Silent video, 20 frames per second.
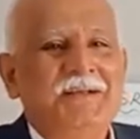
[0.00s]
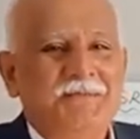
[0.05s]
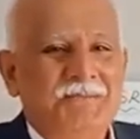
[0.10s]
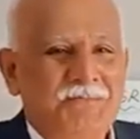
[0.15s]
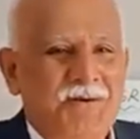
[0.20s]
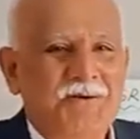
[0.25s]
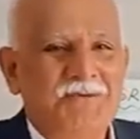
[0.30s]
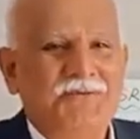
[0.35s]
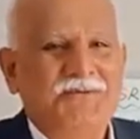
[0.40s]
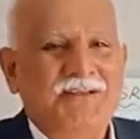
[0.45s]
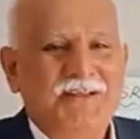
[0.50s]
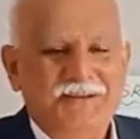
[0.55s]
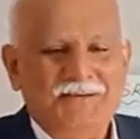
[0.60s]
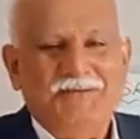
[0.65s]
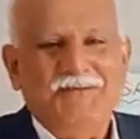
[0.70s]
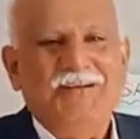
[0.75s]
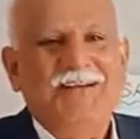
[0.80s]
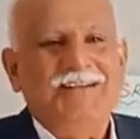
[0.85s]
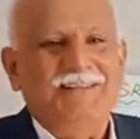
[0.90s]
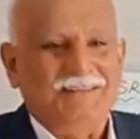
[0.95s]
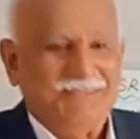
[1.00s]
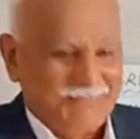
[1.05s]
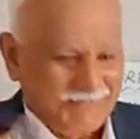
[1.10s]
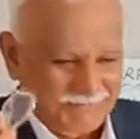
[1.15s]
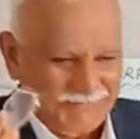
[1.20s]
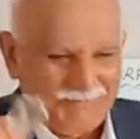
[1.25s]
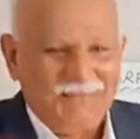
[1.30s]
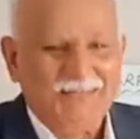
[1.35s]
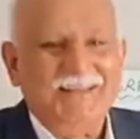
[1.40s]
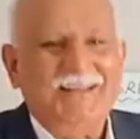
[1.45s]
Mountain winds
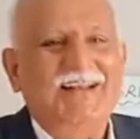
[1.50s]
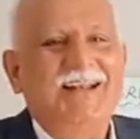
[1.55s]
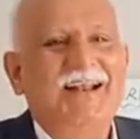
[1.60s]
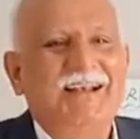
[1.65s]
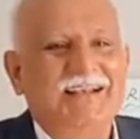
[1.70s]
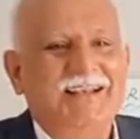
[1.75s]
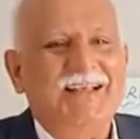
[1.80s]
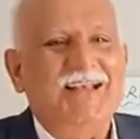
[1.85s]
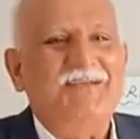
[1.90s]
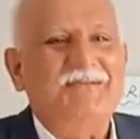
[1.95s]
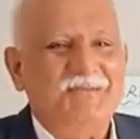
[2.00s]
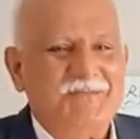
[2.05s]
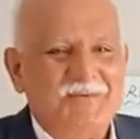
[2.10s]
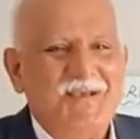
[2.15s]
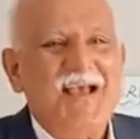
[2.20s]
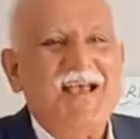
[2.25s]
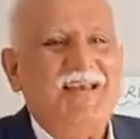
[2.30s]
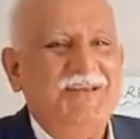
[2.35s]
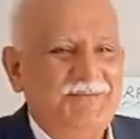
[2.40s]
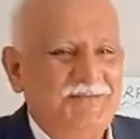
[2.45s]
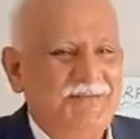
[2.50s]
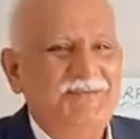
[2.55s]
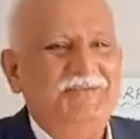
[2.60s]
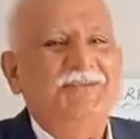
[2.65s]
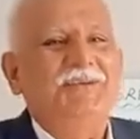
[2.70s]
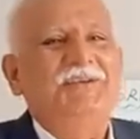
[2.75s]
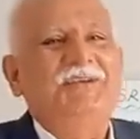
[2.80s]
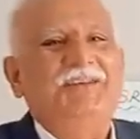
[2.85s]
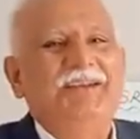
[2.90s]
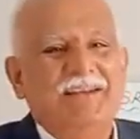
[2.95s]
during the night time, valley winds
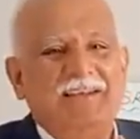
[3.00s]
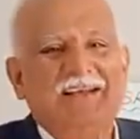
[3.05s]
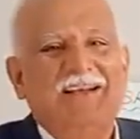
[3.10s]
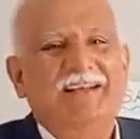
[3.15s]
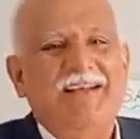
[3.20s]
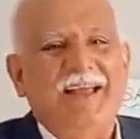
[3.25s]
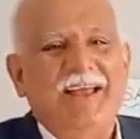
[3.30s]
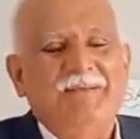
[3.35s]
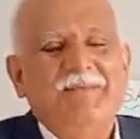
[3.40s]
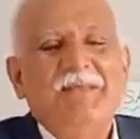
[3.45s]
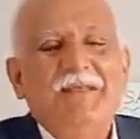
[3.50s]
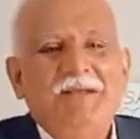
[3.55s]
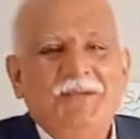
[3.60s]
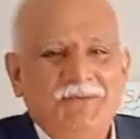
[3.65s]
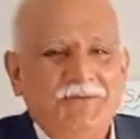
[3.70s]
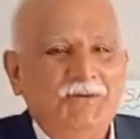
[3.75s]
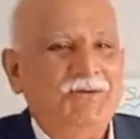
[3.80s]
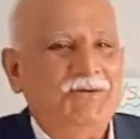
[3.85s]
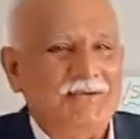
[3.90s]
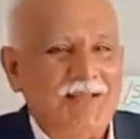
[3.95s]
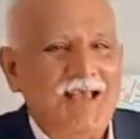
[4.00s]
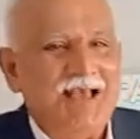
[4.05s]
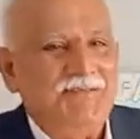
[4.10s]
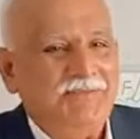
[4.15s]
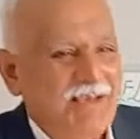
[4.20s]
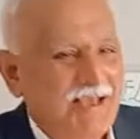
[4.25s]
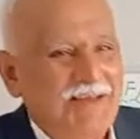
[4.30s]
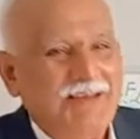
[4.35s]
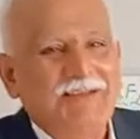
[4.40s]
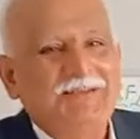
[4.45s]
during the daytime. So
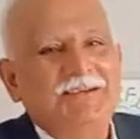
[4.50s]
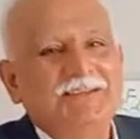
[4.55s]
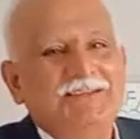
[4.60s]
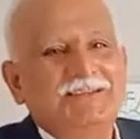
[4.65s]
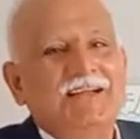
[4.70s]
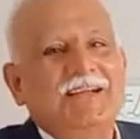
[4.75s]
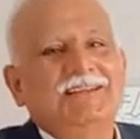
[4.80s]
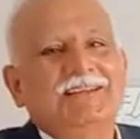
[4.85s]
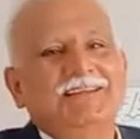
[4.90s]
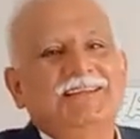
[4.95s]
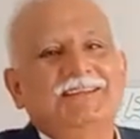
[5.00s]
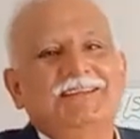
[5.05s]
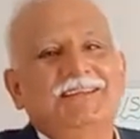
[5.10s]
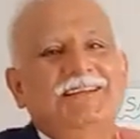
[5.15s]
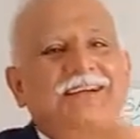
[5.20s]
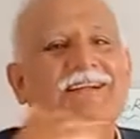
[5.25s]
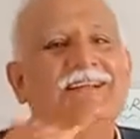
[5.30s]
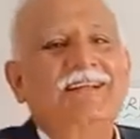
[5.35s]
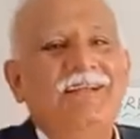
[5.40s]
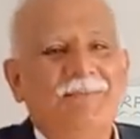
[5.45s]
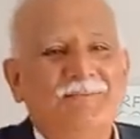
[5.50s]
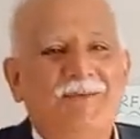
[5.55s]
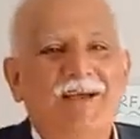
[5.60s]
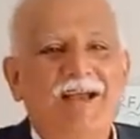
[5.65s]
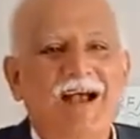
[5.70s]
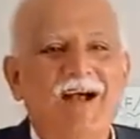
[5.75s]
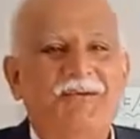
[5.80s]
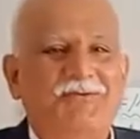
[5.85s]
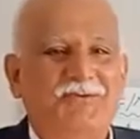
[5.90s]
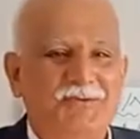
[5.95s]
valley winds causes by
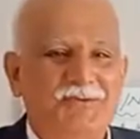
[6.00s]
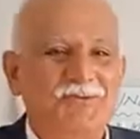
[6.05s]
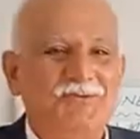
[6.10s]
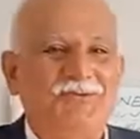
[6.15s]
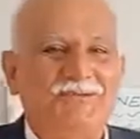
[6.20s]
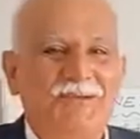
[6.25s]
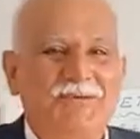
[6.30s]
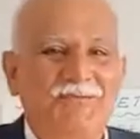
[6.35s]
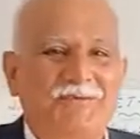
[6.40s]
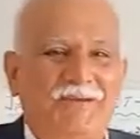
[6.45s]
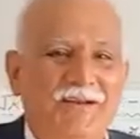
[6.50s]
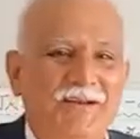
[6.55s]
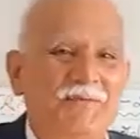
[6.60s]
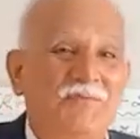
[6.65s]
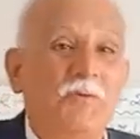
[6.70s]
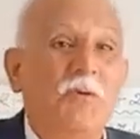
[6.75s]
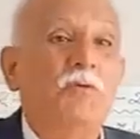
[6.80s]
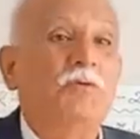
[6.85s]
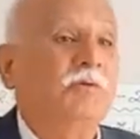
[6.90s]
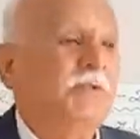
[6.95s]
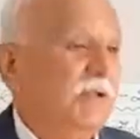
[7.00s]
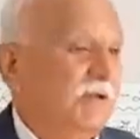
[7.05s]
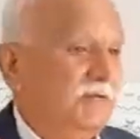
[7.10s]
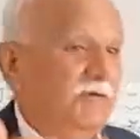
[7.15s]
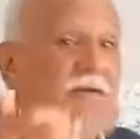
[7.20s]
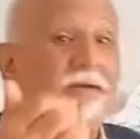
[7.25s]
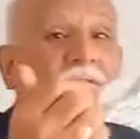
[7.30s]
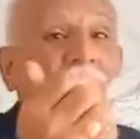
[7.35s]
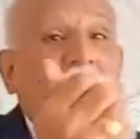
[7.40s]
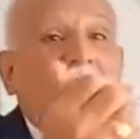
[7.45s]
afternoon some rain. Mountain
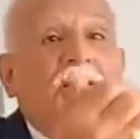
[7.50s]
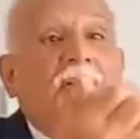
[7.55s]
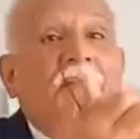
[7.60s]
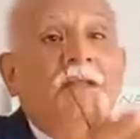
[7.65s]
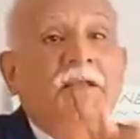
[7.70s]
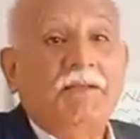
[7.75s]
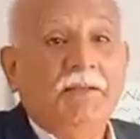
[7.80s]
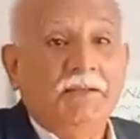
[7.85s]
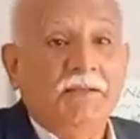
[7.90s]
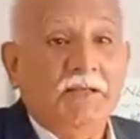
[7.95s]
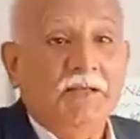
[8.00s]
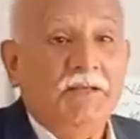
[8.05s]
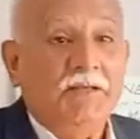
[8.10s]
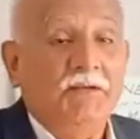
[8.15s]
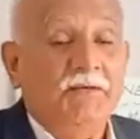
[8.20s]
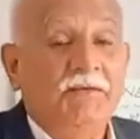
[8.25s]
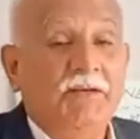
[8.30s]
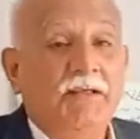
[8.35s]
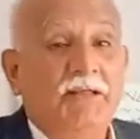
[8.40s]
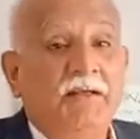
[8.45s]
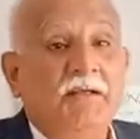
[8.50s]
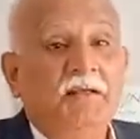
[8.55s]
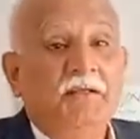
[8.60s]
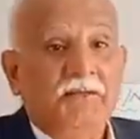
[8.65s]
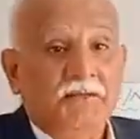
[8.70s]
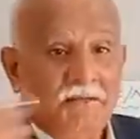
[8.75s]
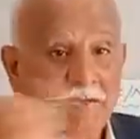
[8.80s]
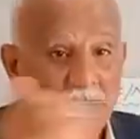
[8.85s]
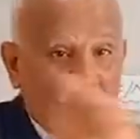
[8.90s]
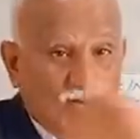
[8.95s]
winds in the evening,
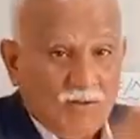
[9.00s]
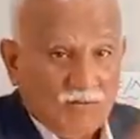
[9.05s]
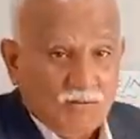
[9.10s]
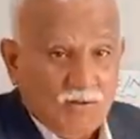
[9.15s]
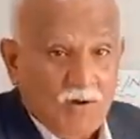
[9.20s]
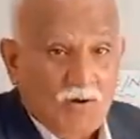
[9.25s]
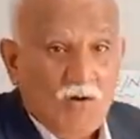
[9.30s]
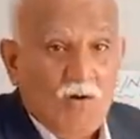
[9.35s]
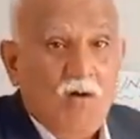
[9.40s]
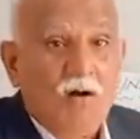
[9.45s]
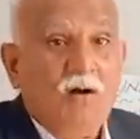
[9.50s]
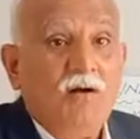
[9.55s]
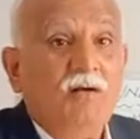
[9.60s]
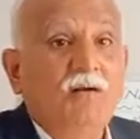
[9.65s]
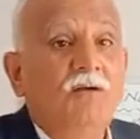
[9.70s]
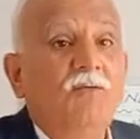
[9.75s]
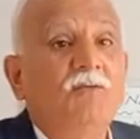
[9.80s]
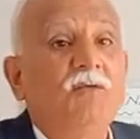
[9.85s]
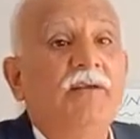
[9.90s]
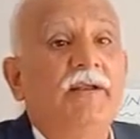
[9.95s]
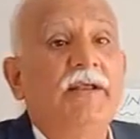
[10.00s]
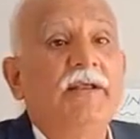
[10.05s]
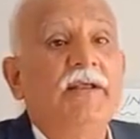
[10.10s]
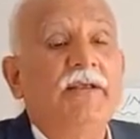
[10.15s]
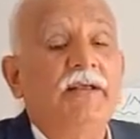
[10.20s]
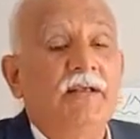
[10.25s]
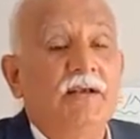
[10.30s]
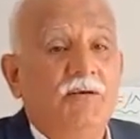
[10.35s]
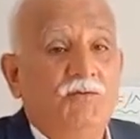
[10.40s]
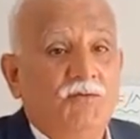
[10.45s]
they cause a lot of
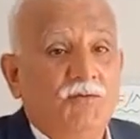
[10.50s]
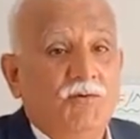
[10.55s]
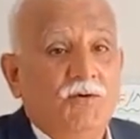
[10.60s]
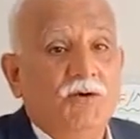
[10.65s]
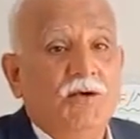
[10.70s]
draining of